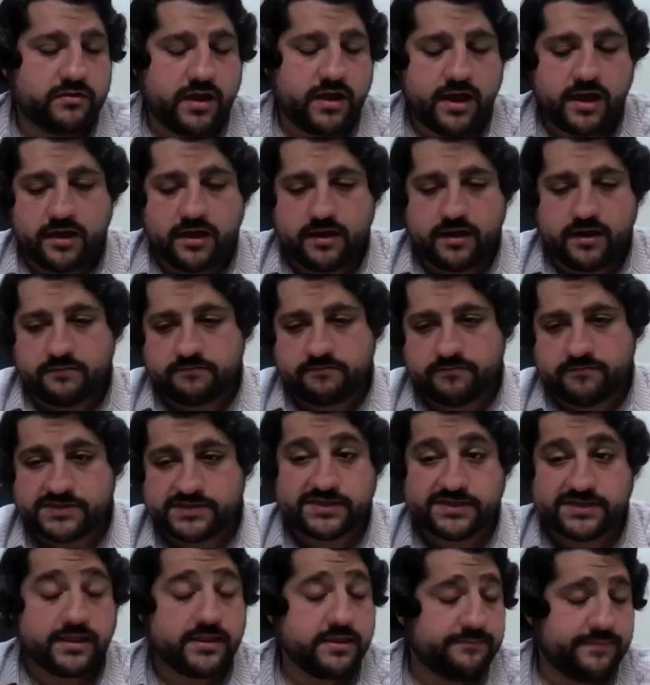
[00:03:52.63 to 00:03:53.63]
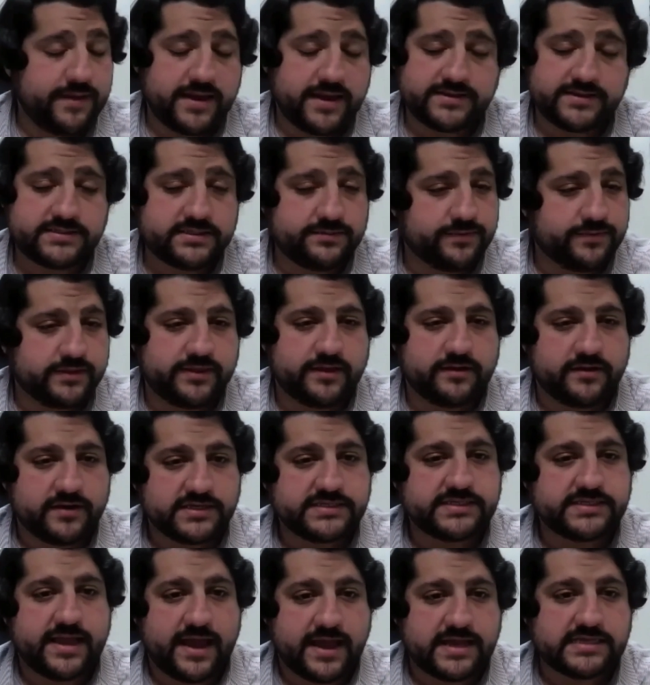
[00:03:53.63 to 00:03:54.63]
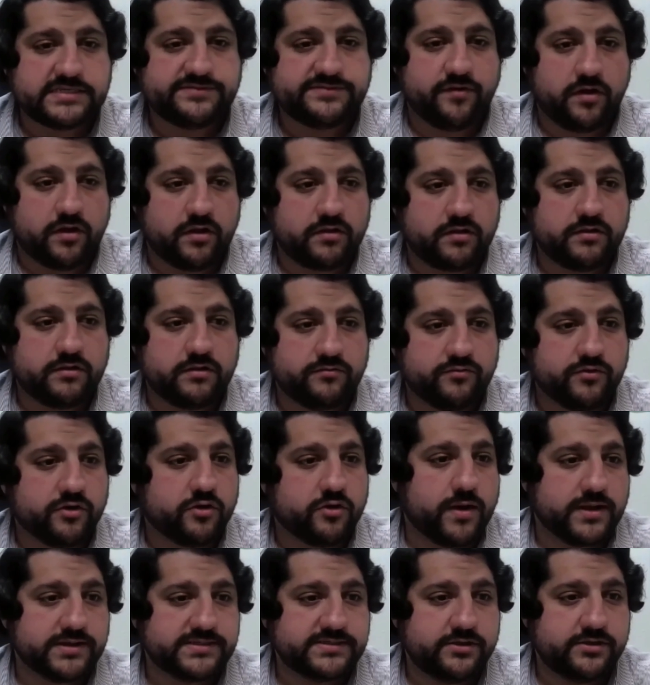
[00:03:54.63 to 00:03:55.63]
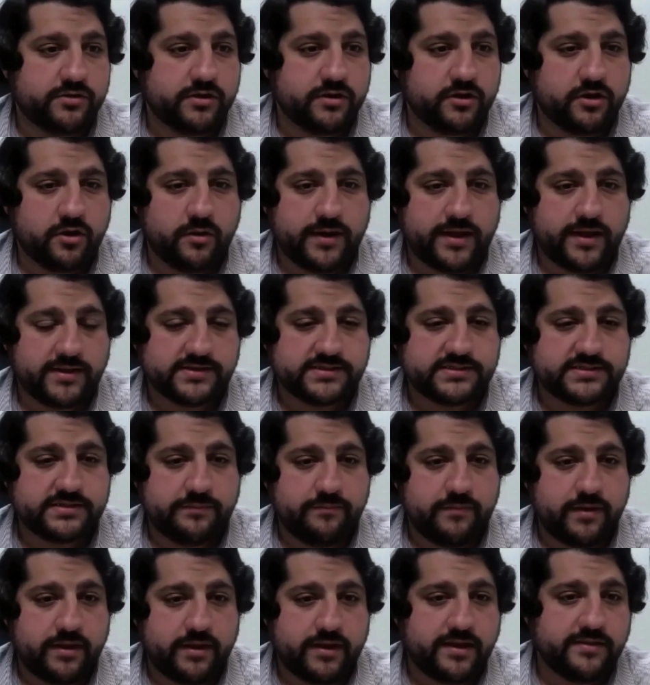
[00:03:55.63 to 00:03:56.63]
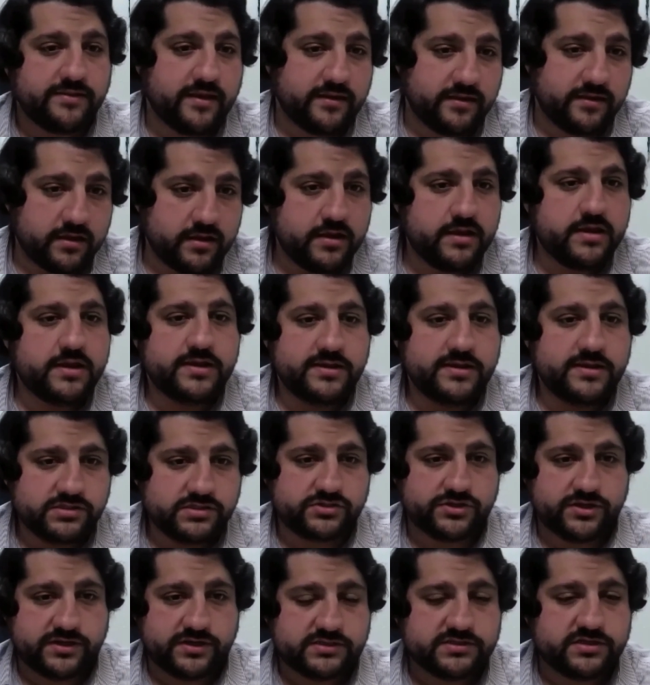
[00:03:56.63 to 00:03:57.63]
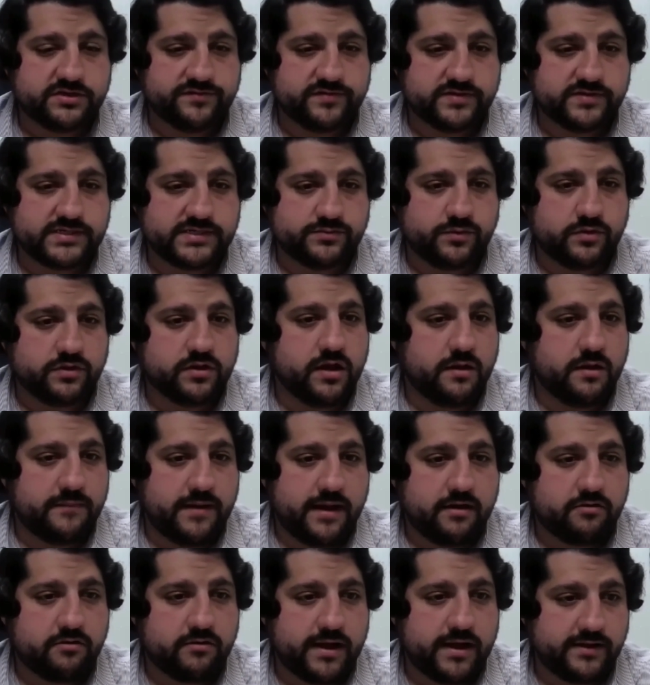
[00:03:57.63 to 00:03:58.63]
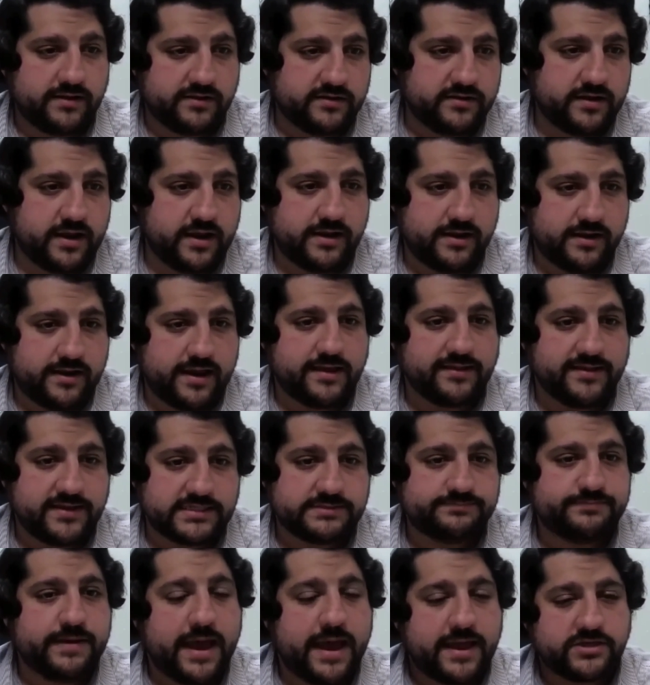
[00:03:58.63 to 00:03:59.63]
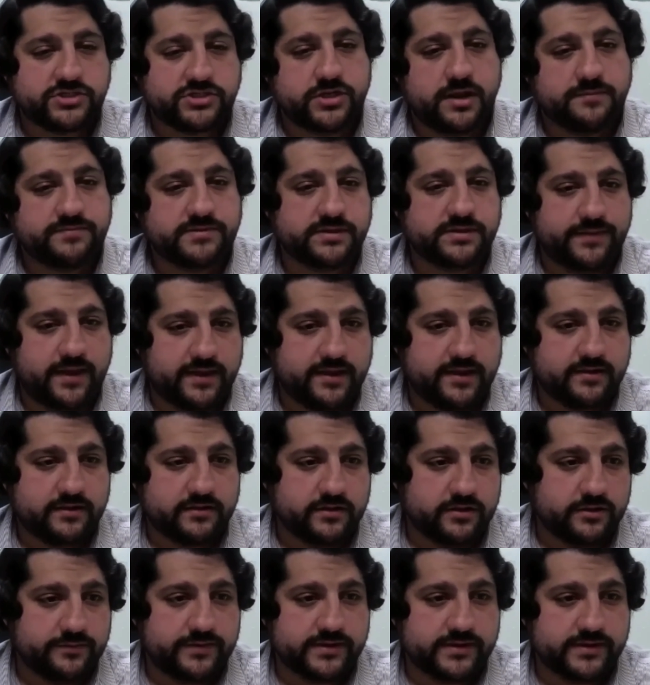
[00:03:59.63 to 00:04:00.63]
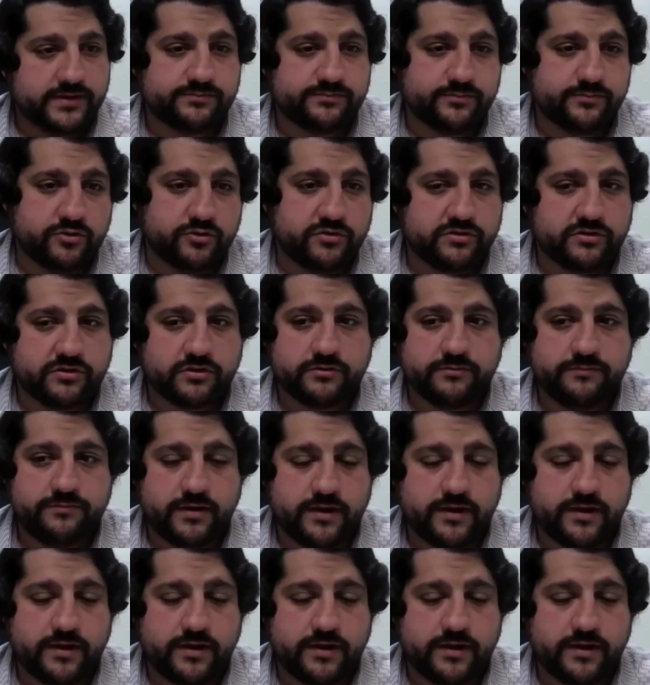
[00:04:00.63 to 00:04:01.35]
Um, it's not the best, but there is an asphalt request you can go ahead and submit, and then street services will come out and and at least patch it up to make it a little smoother.